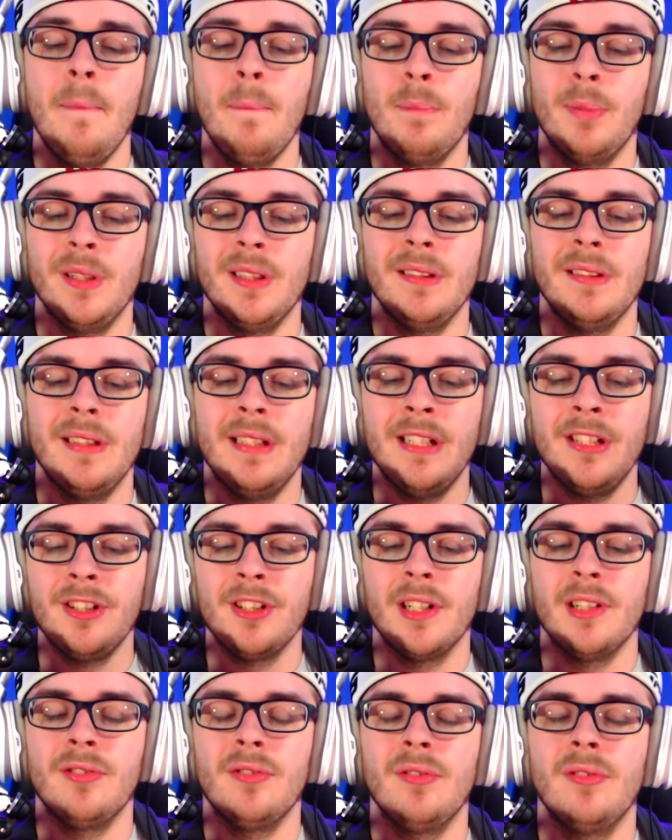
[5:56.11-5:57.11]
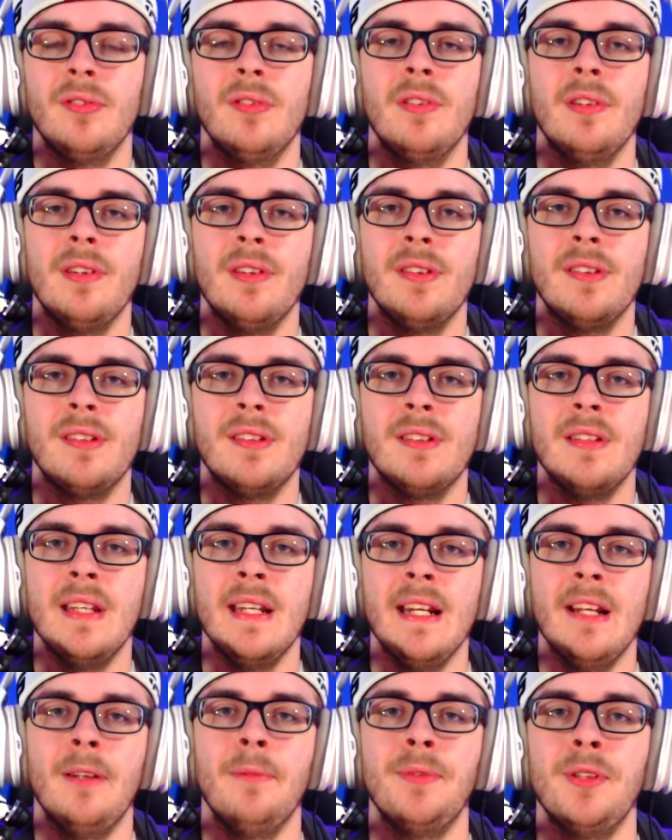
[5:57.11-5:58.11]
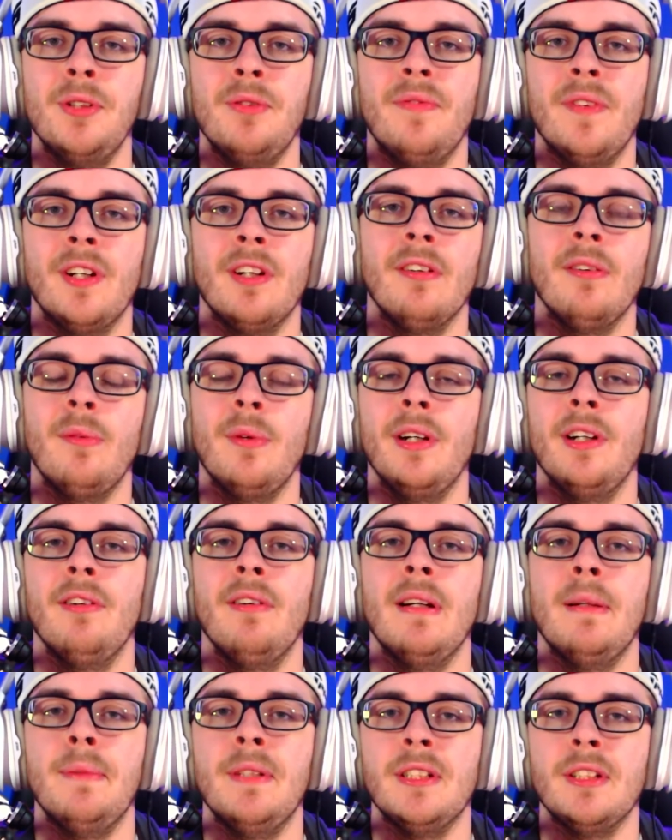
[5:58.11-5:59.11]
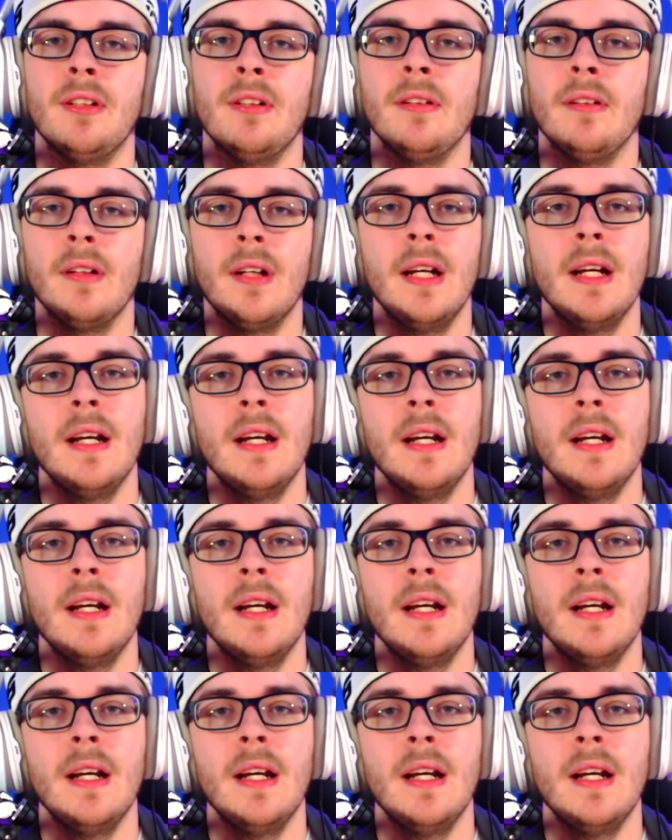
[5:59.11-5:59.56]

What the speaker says: But in general, it helps you figure out where your enemies are.